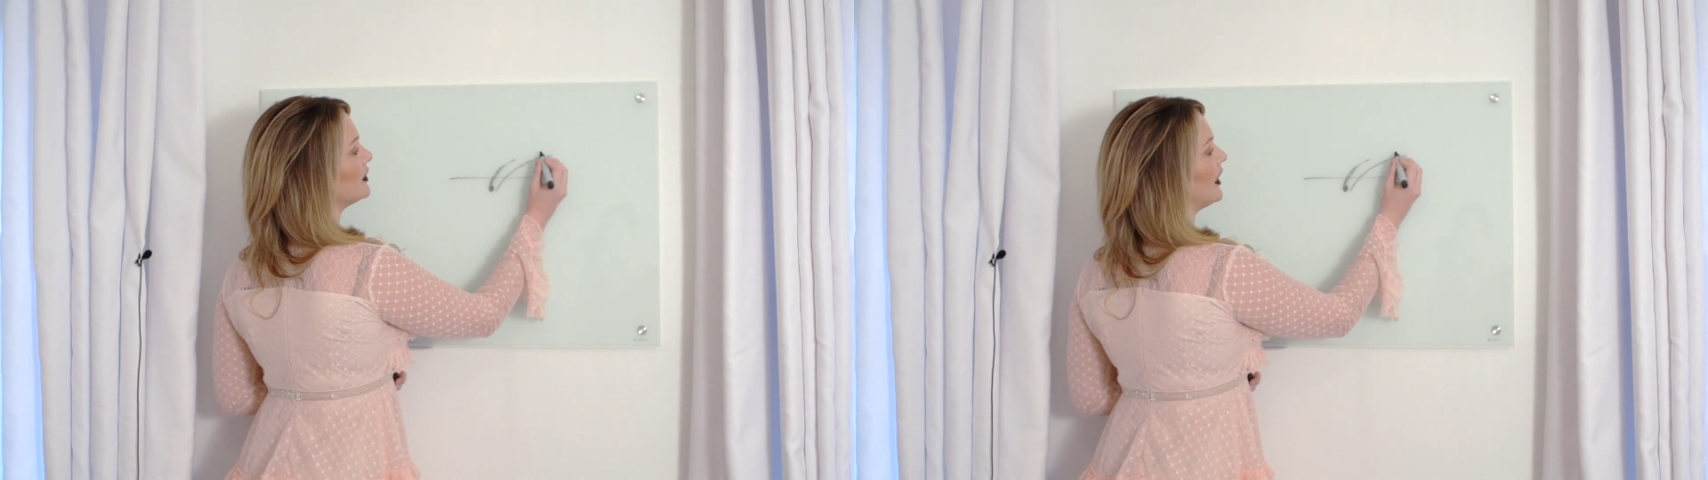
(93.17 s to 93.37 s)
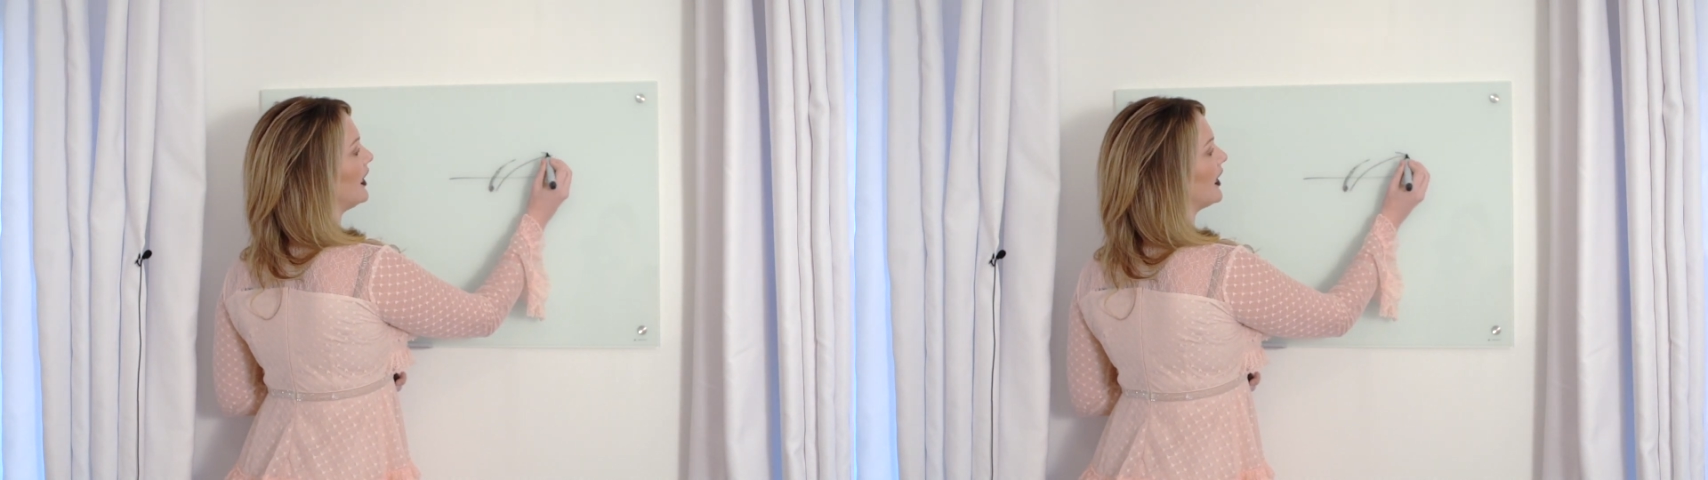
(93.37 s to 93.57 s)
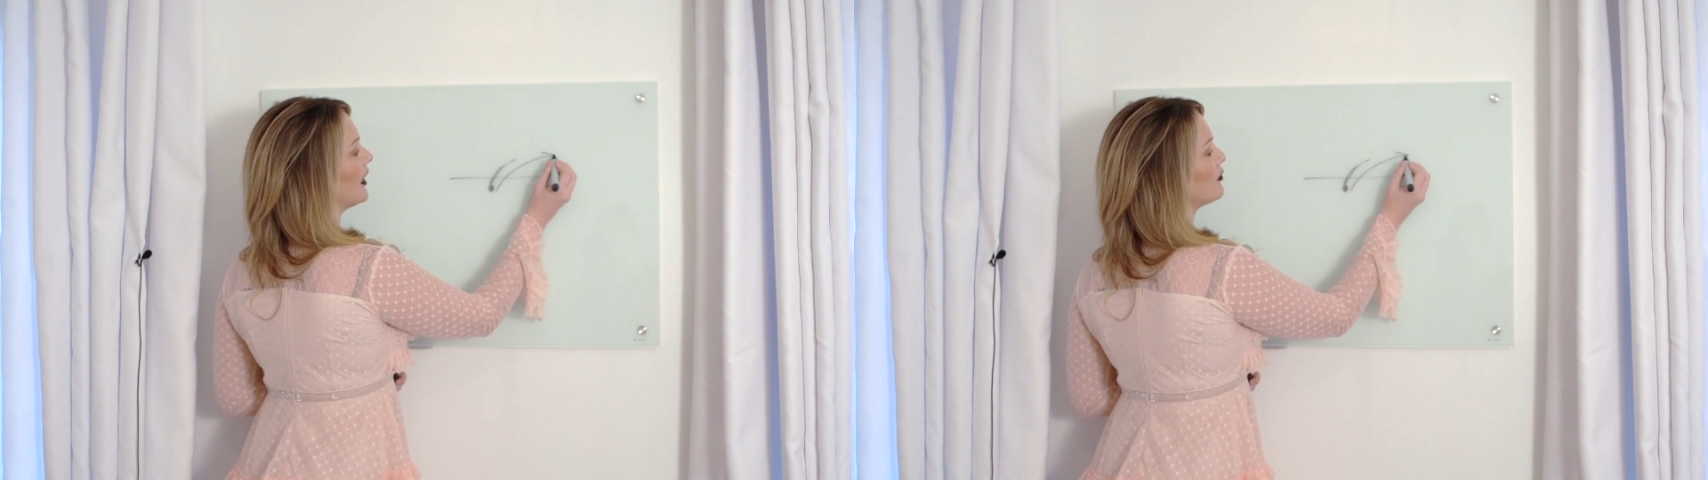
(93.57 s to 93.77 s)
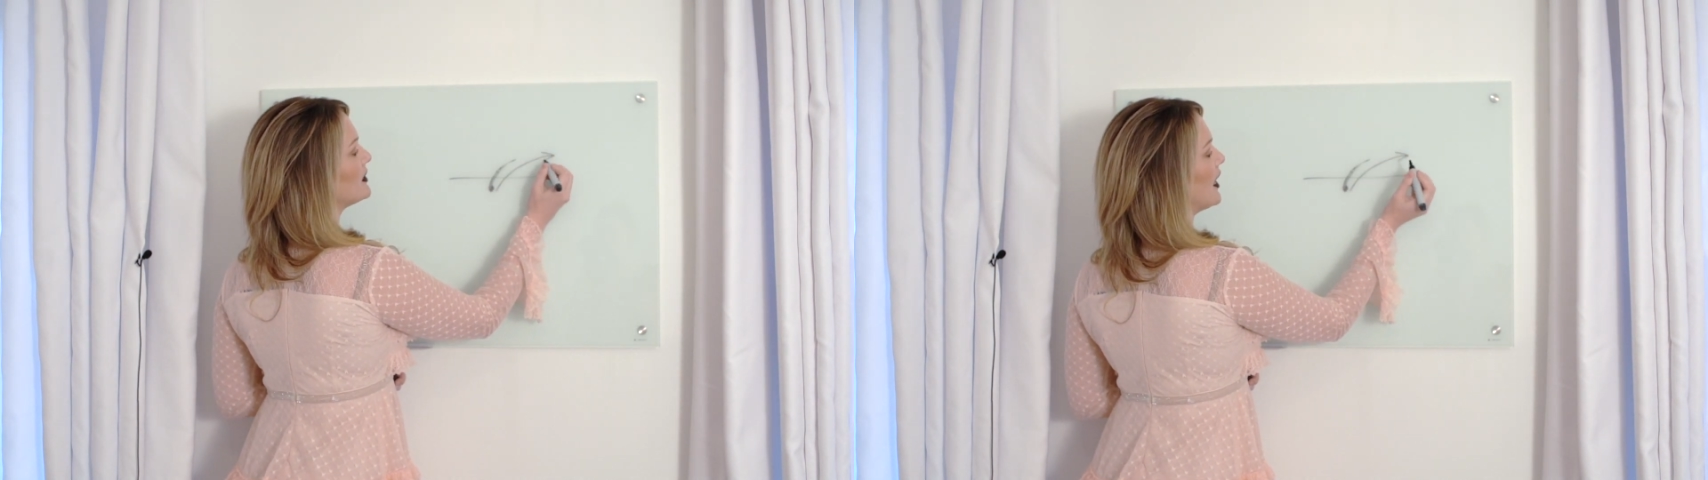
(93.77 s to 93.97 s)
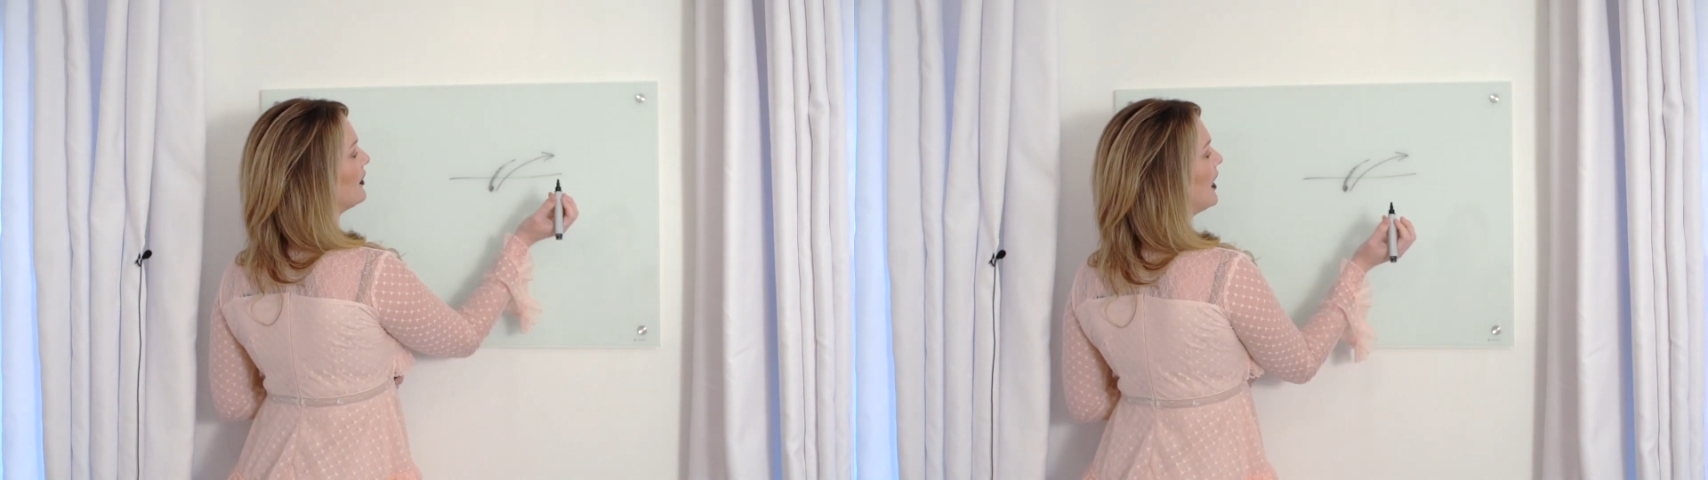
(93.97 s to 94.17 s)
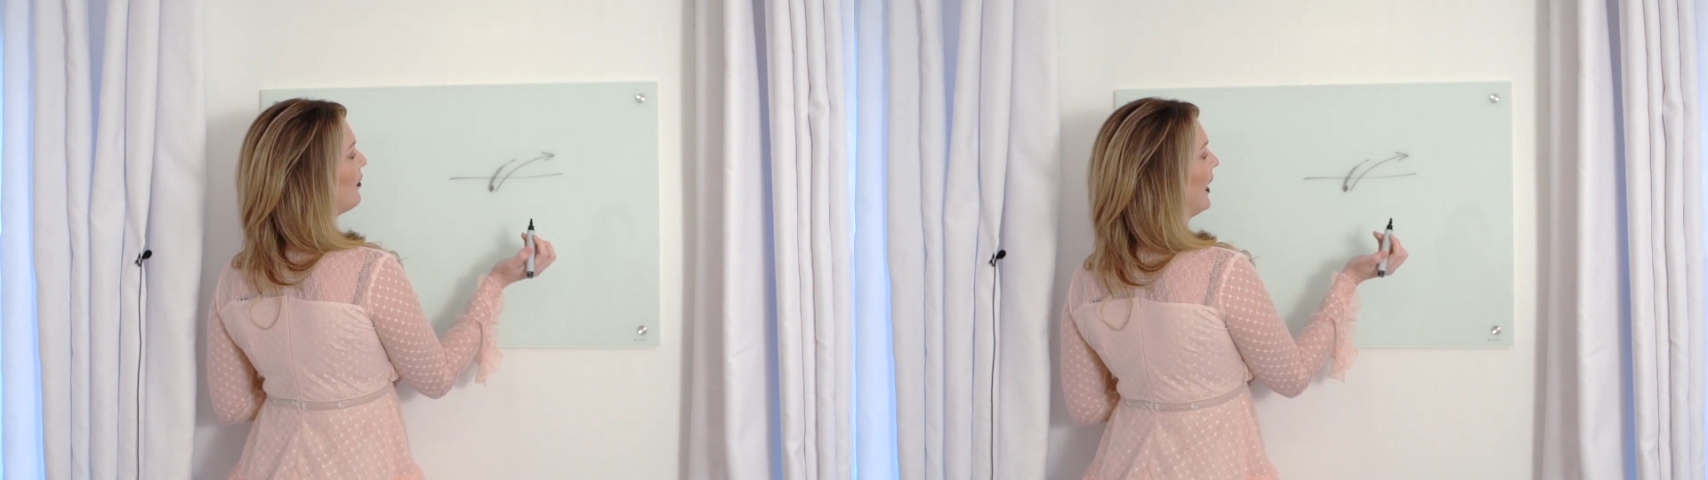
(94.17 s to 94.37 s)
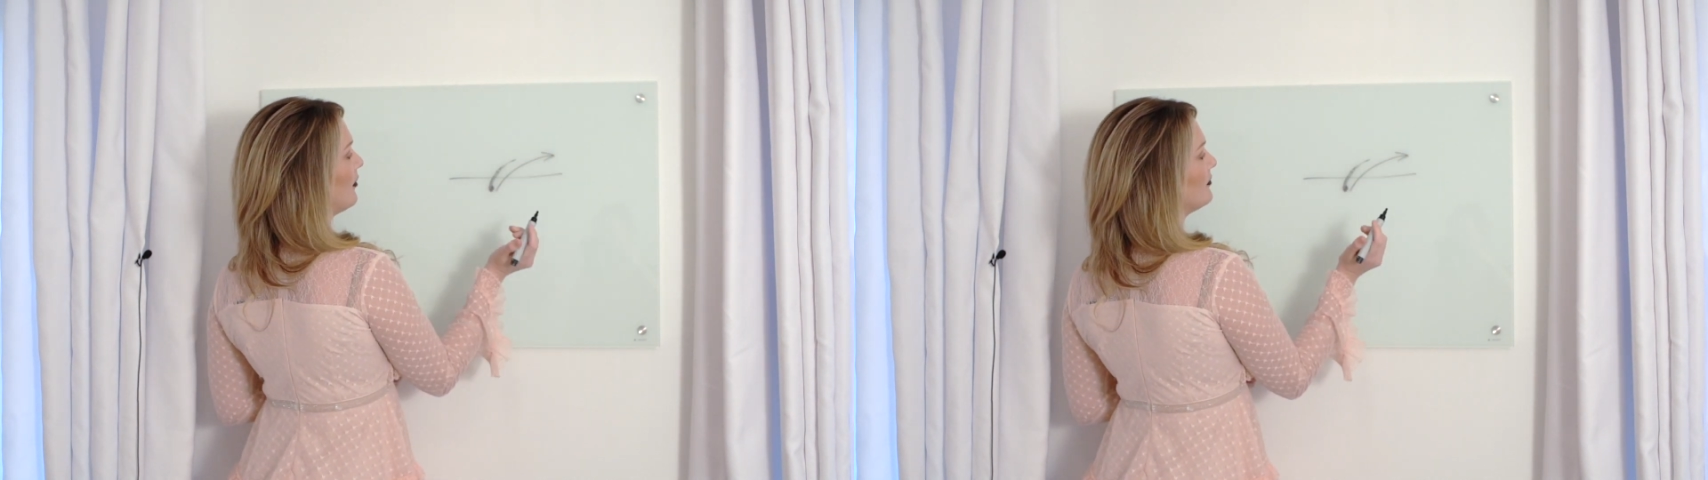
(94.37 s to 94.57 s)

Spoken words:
and it comes out that way.